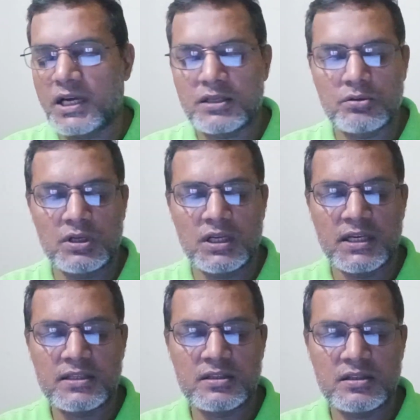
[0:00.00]
as well
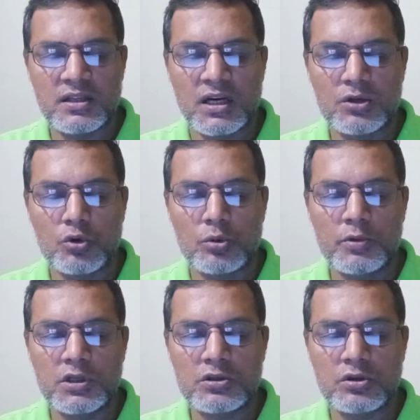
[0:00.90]
as the
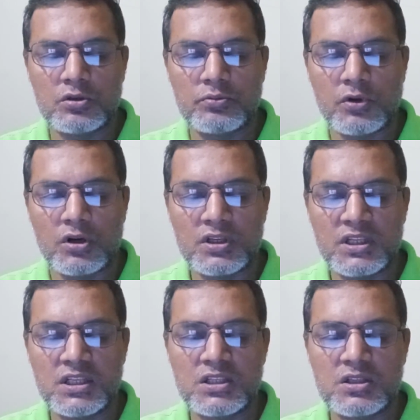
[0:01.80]
documentation for
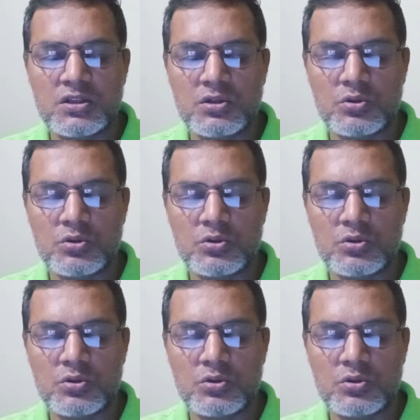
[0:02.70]
each